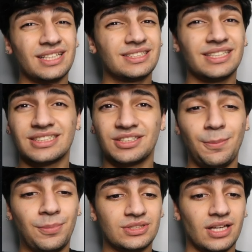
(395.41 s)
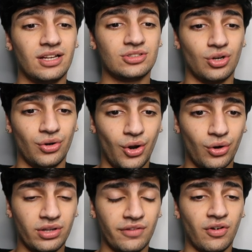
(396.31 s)
16% is a
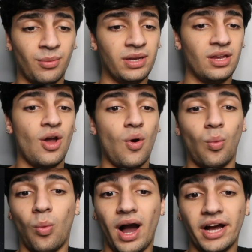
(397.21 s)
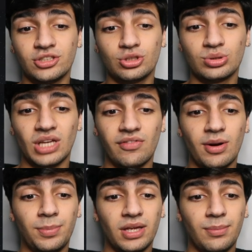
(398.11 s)
no there for me why choose
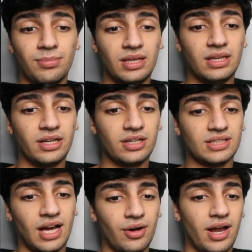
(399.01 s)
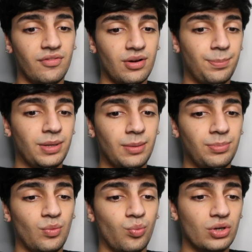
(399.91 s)
EverBNB here's how
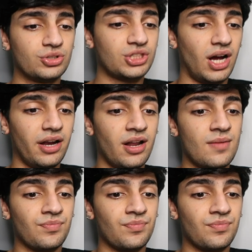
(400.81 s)
EverBNB will shine